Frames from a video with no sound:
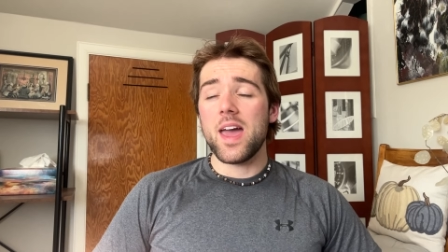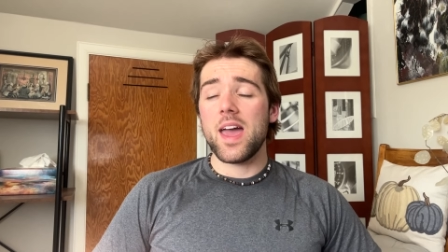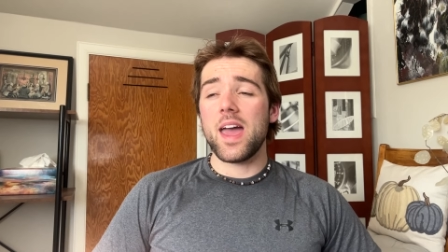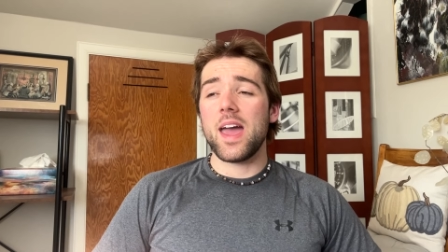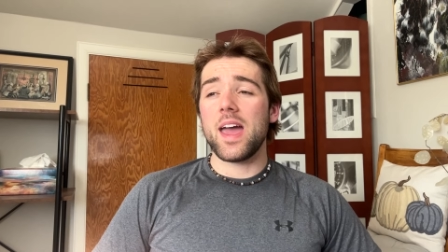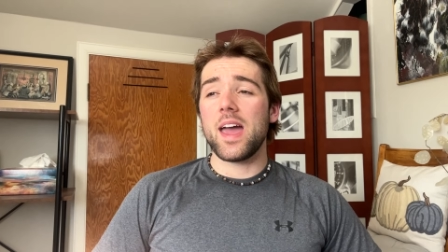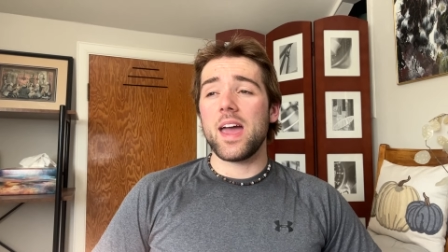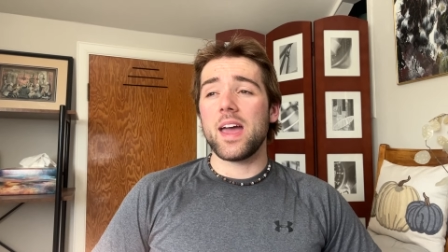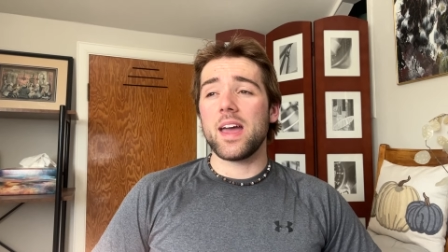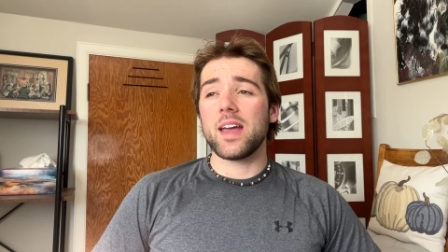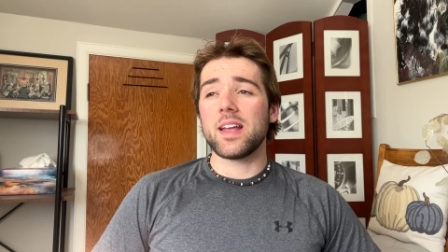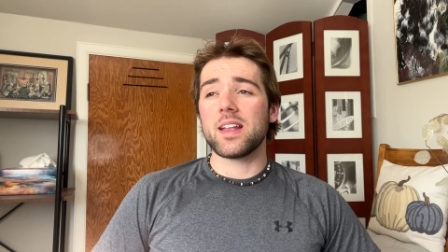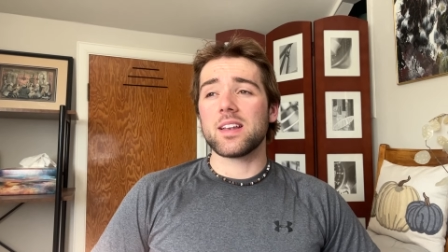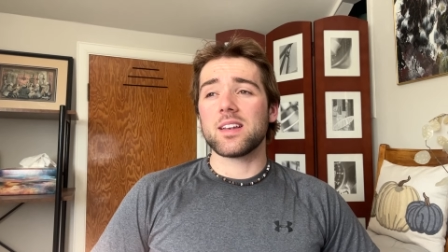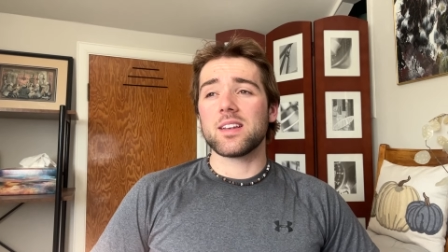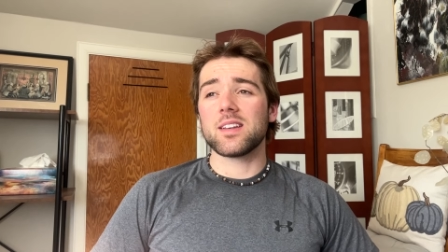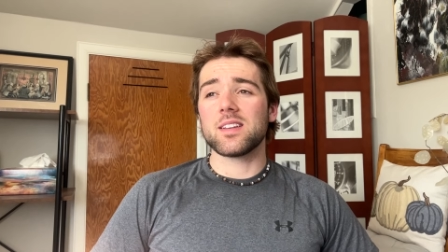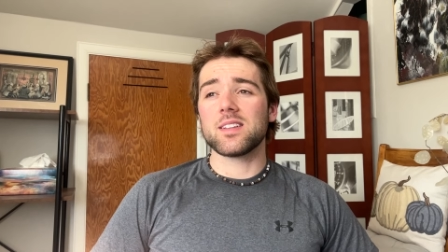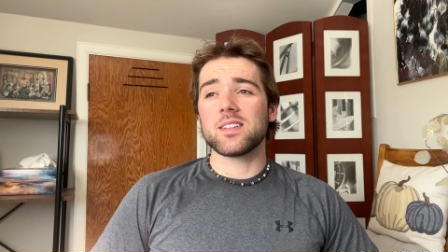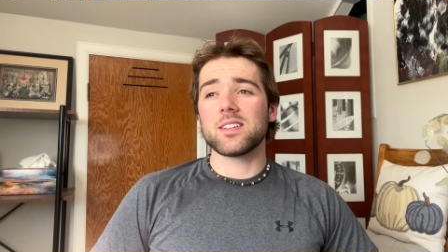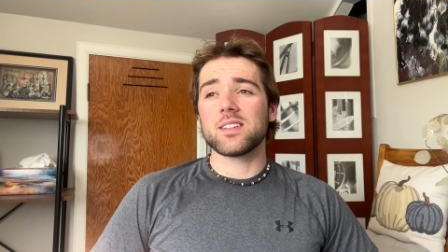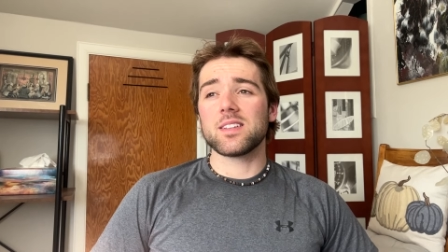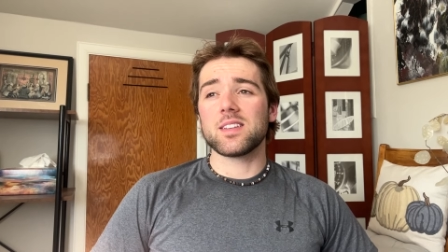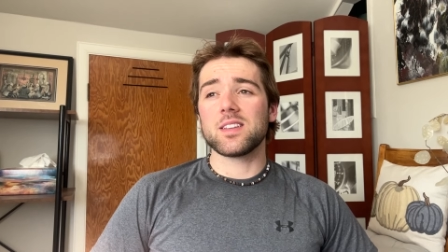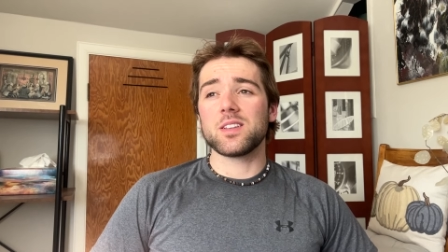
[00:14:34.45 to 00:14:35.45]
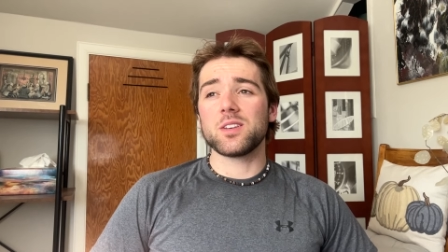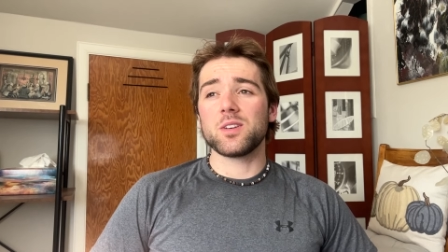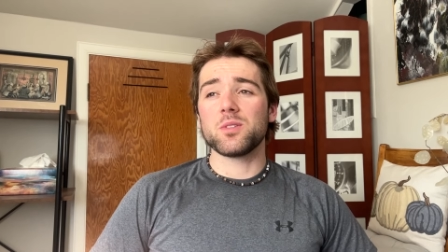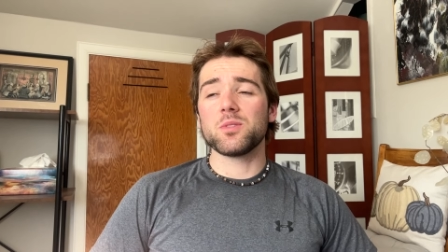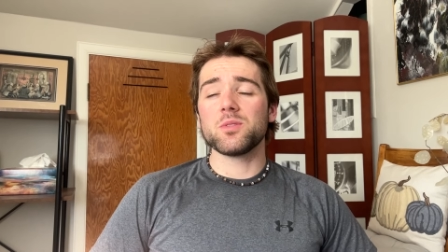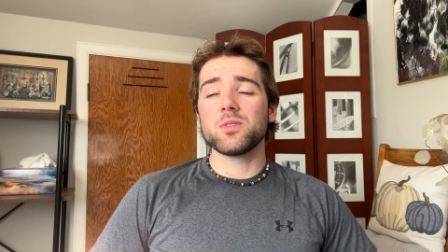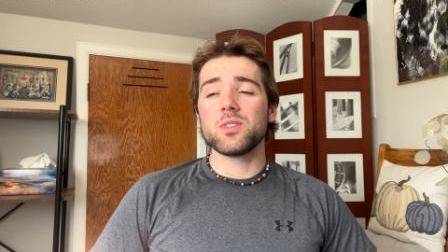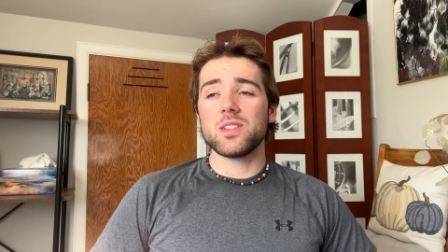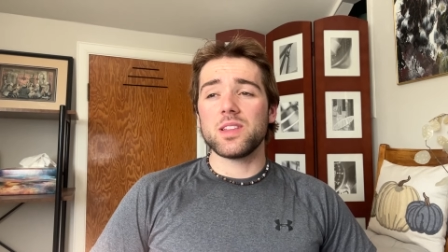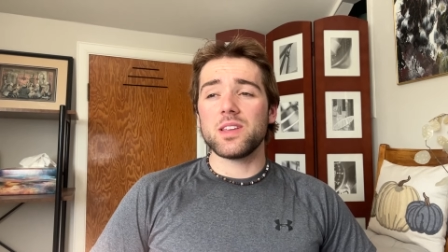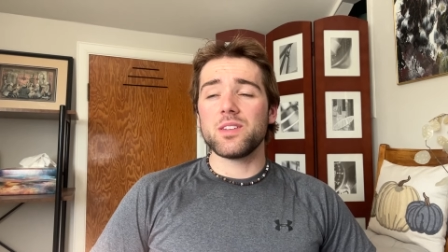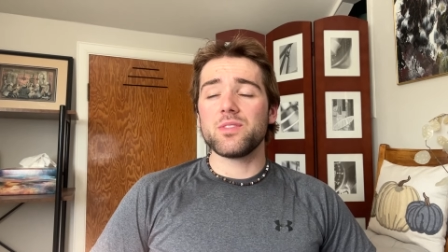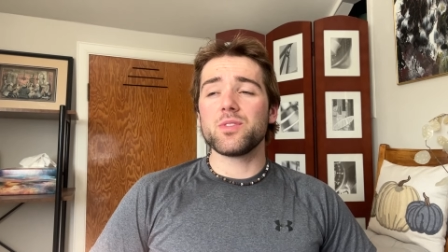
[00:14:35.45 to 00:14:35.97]
And, you know,
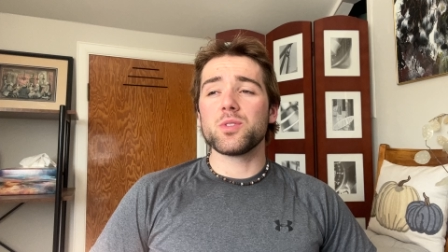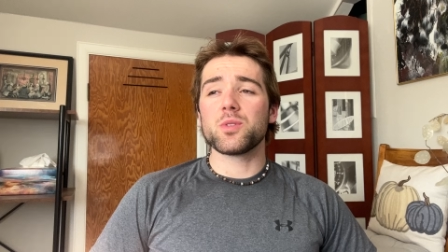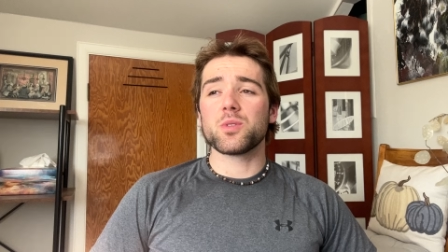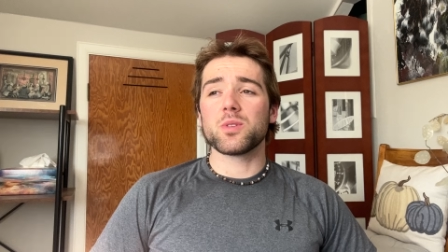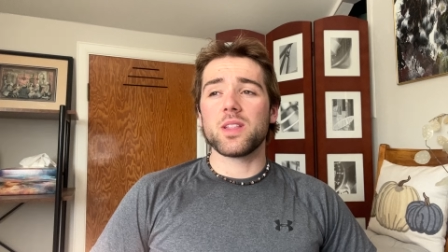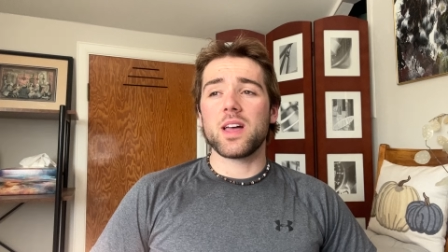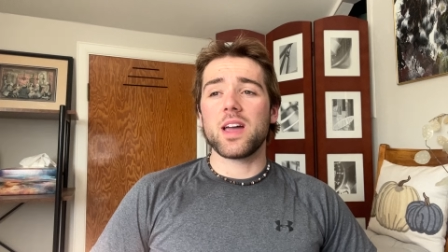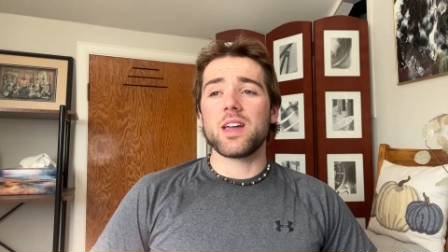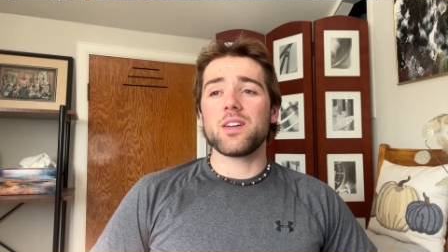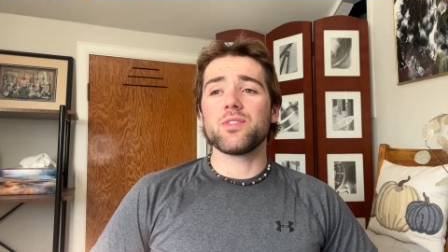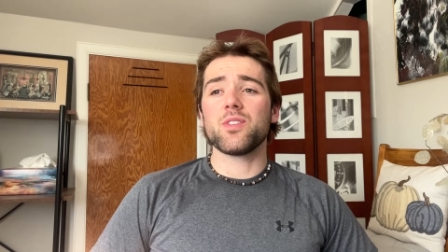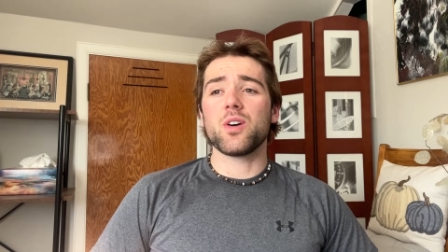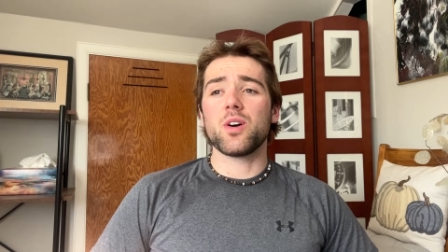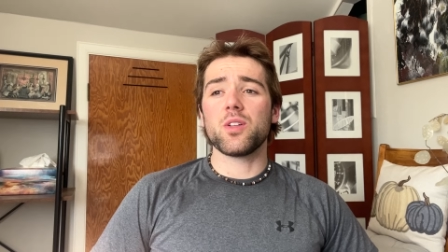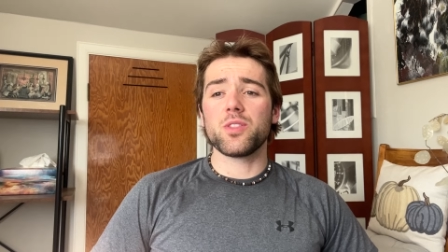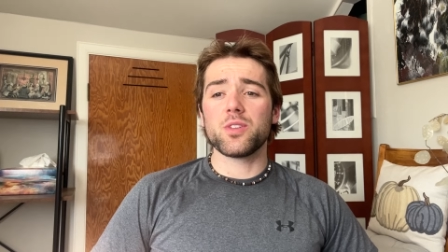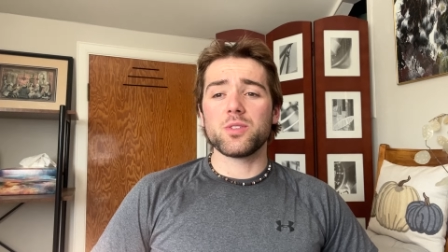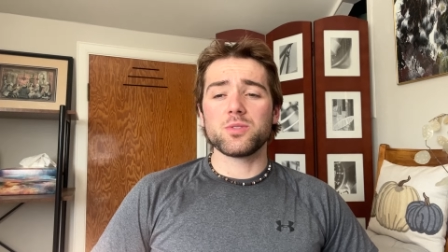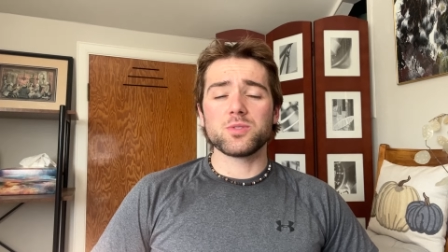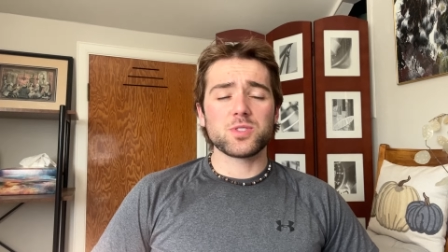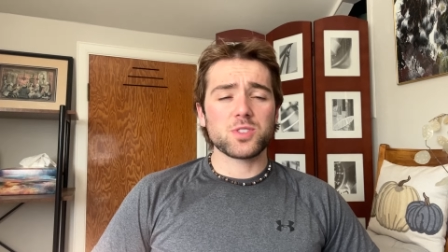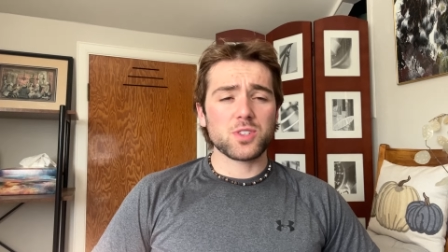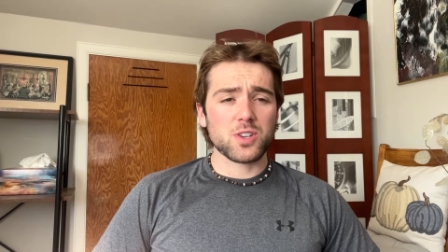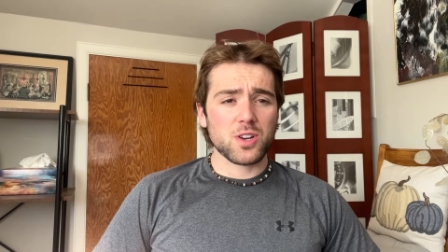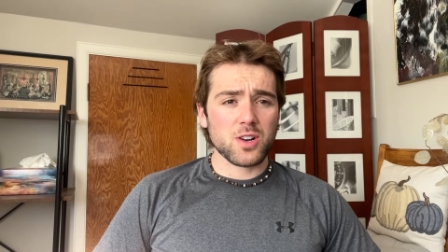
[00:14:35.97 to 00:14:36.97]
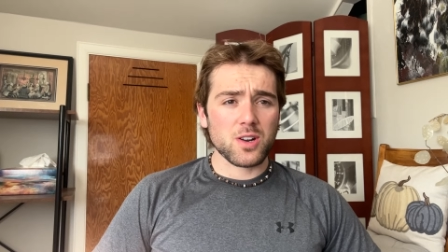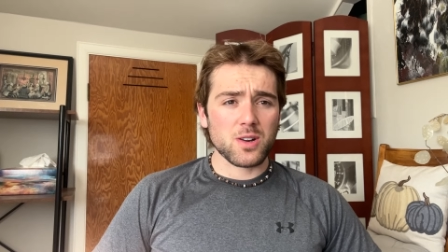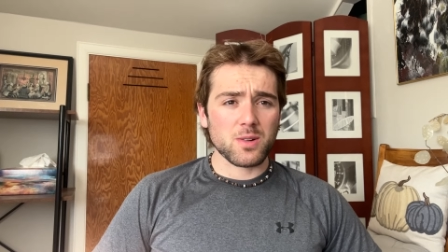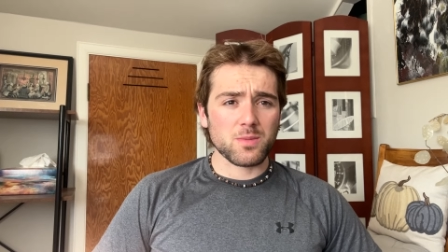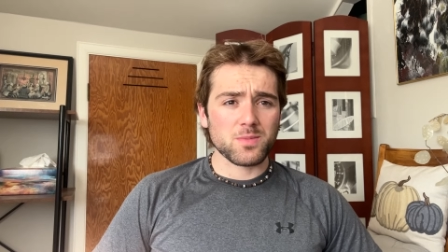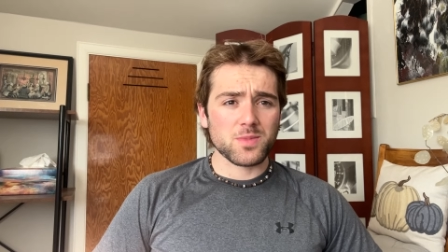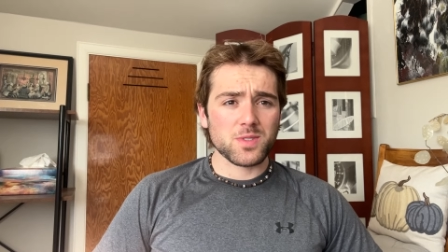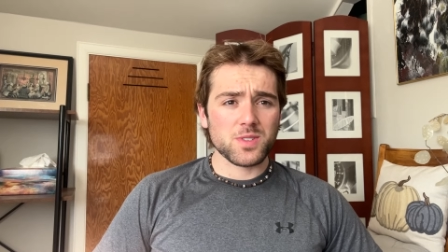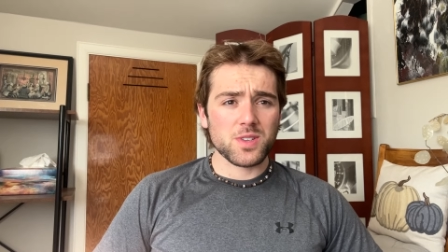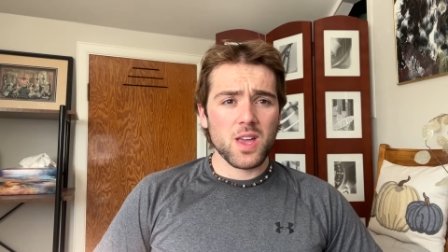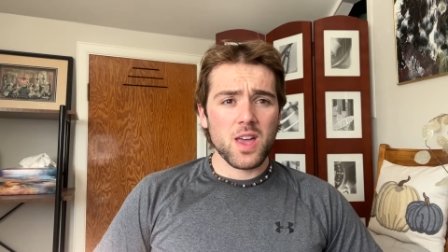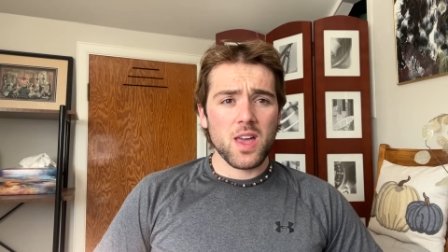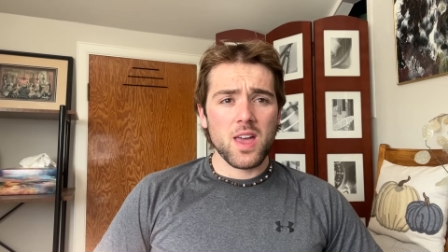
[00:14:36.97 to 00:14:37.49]
live your life on those
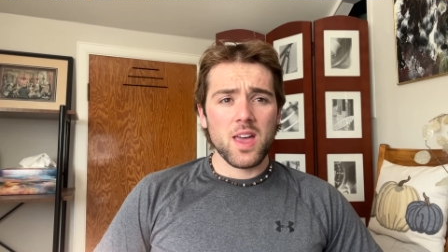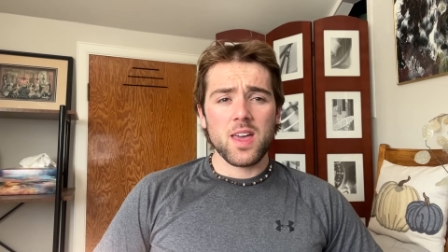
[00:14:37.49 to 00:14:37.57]
terms